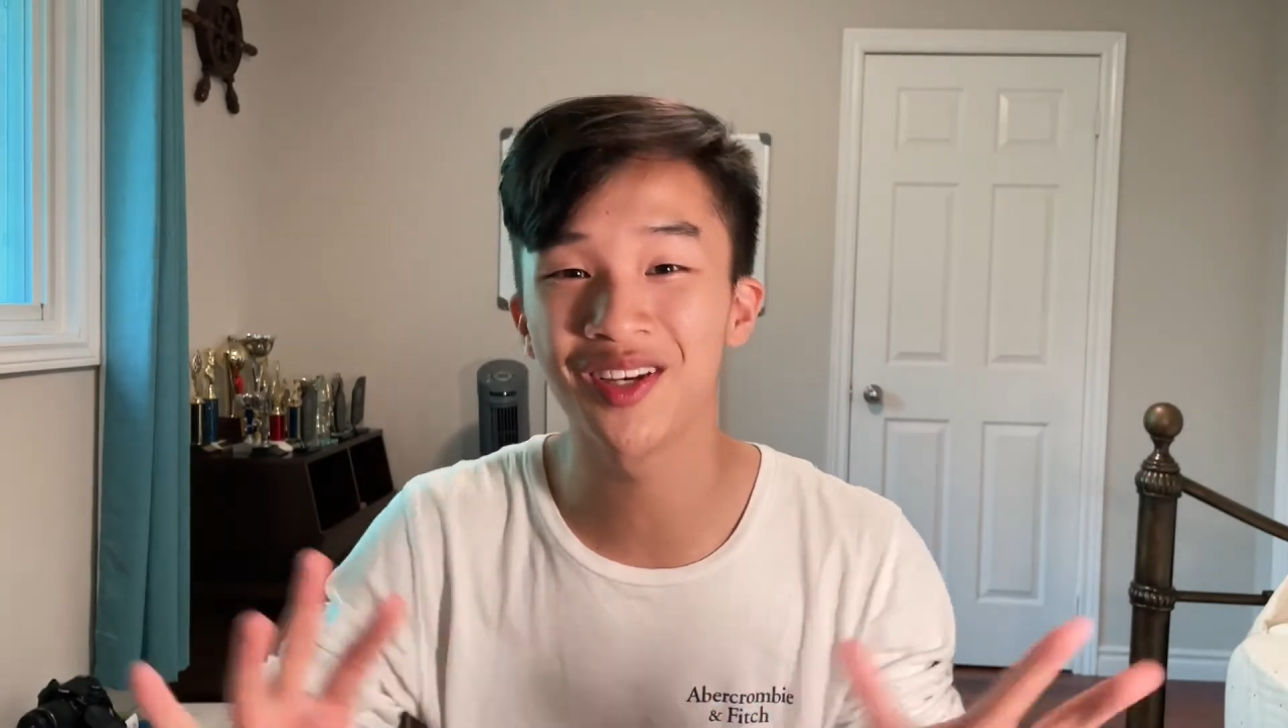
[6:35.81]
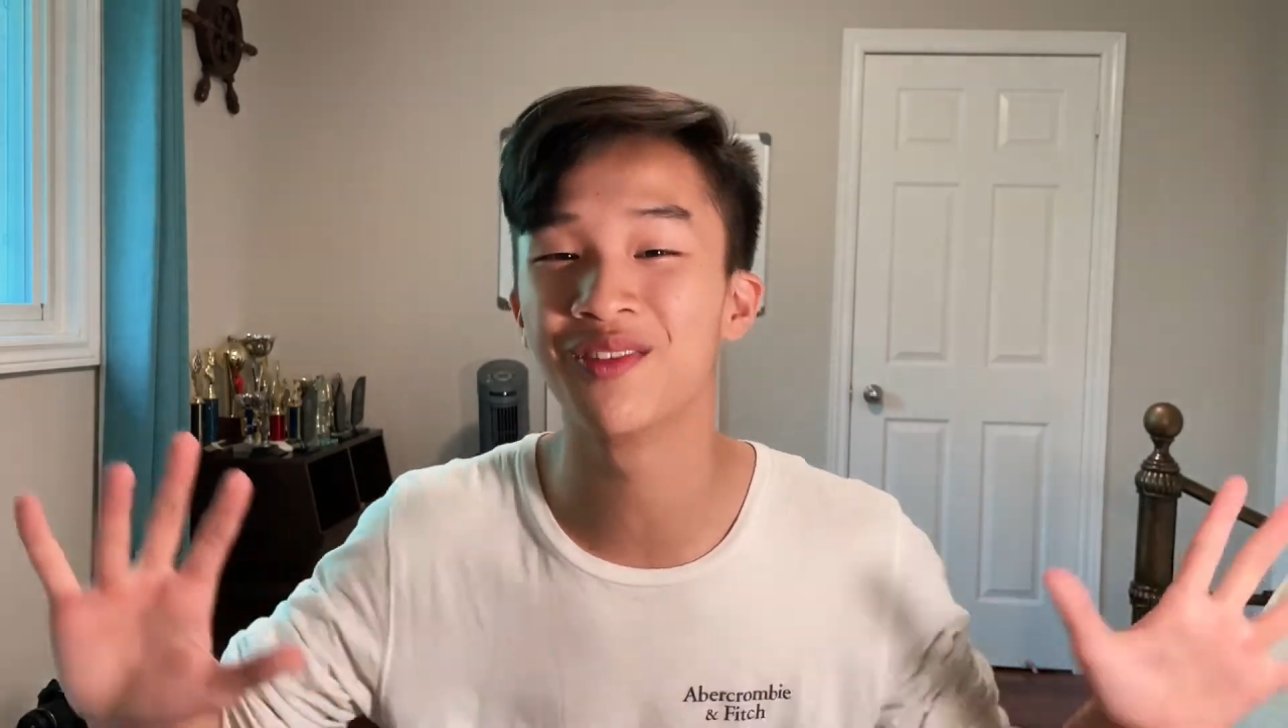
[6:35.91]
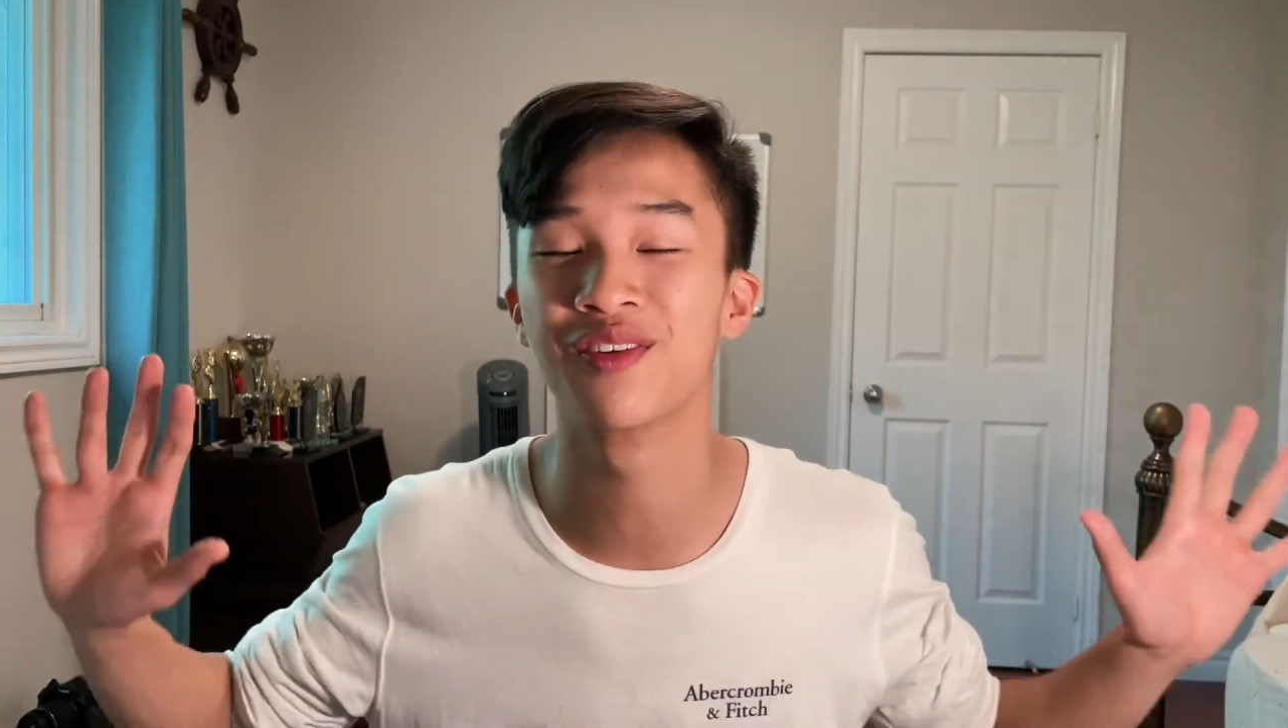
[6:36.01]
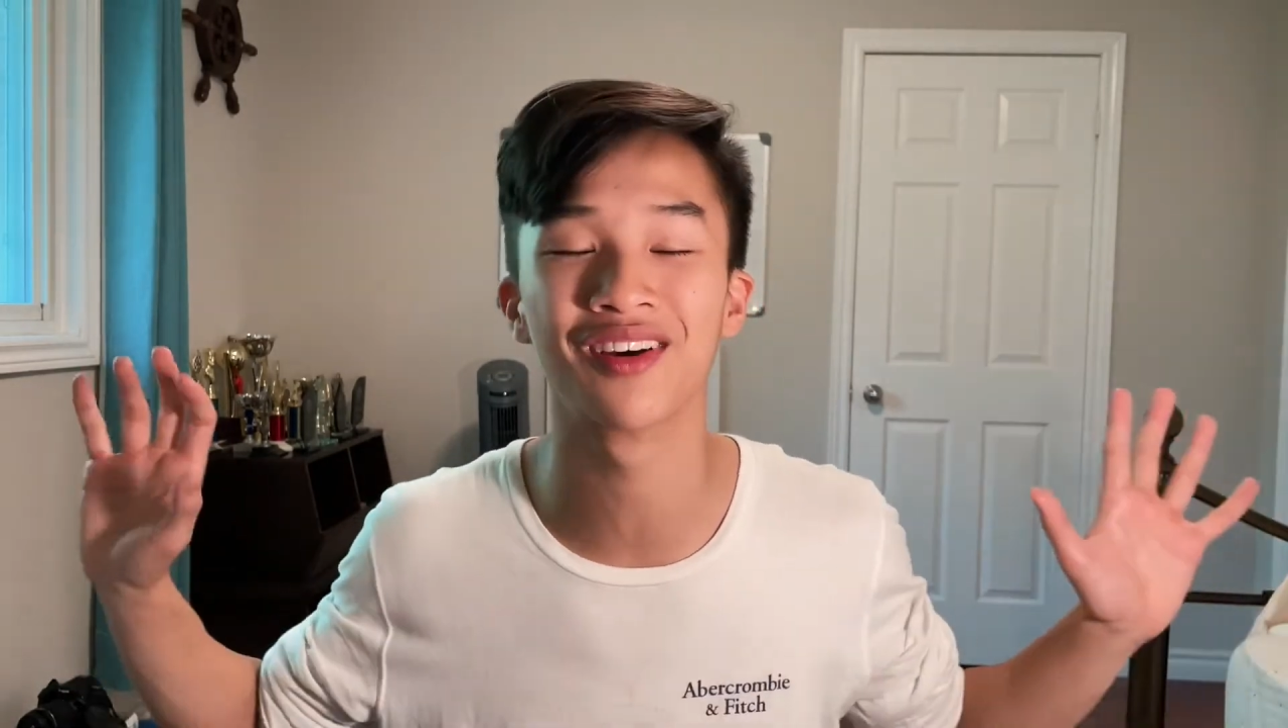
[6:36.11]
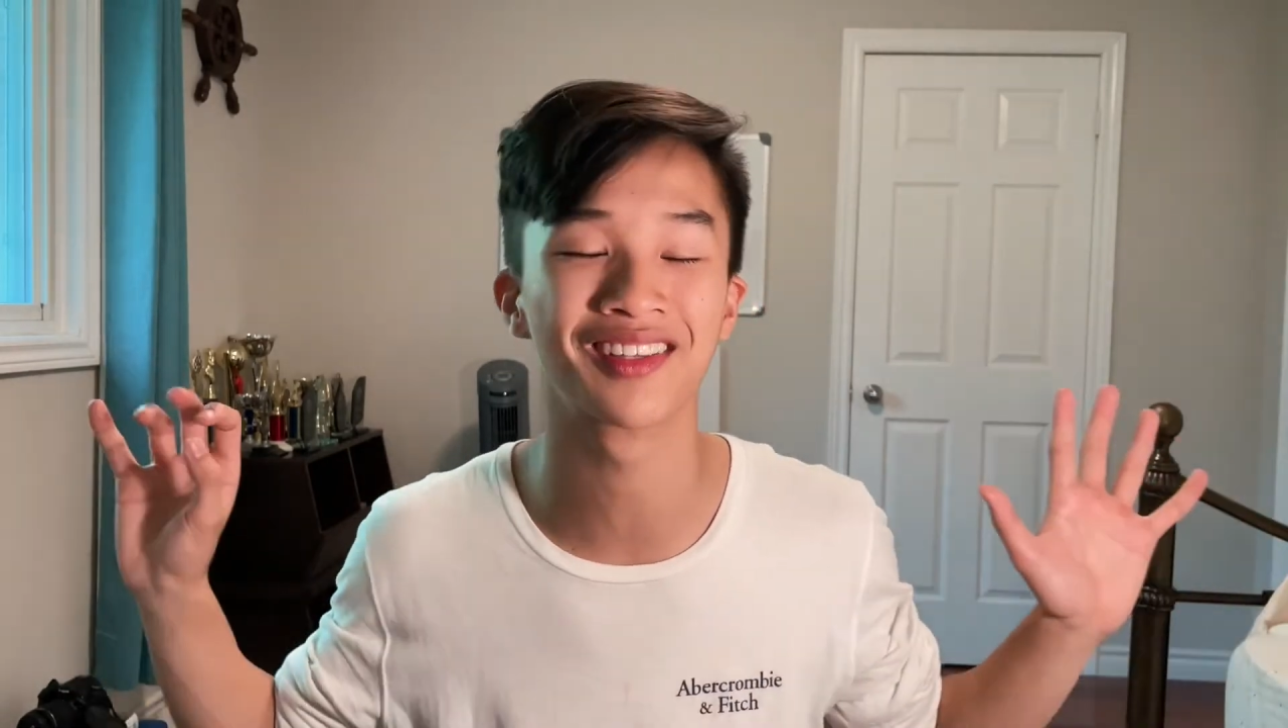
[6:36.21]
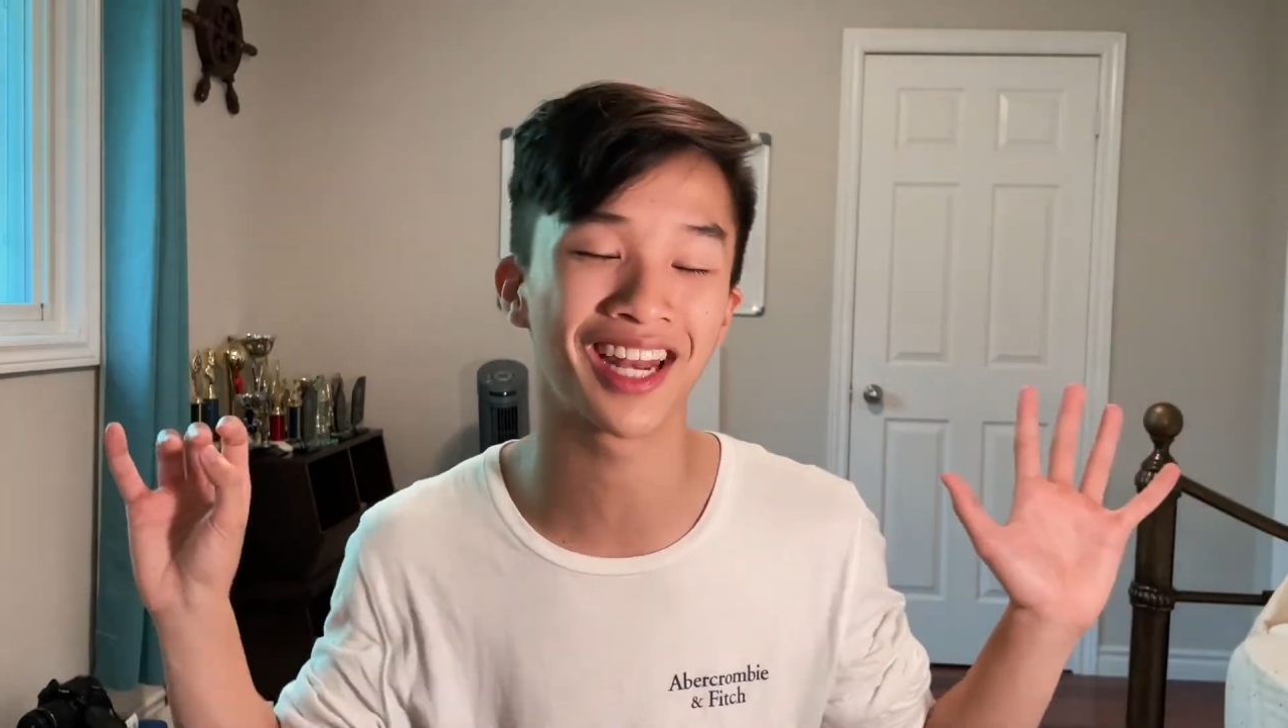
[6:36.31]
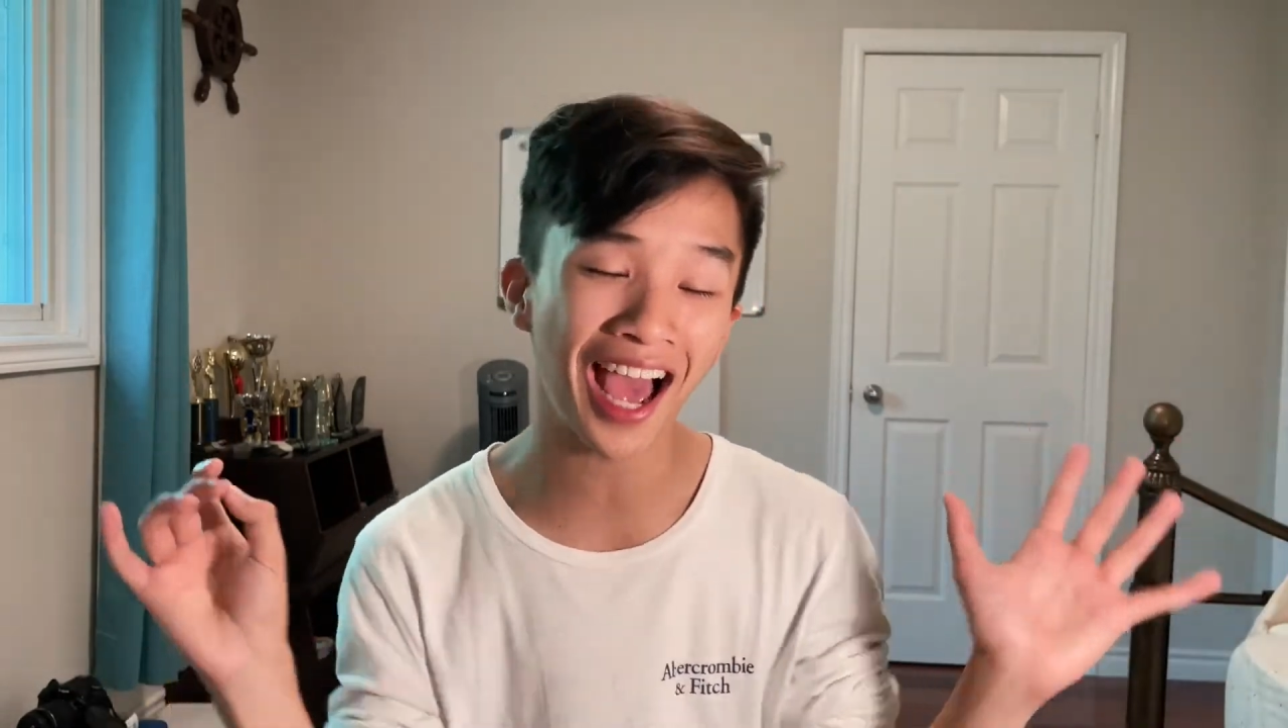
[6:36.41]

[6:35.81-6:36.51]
if you found it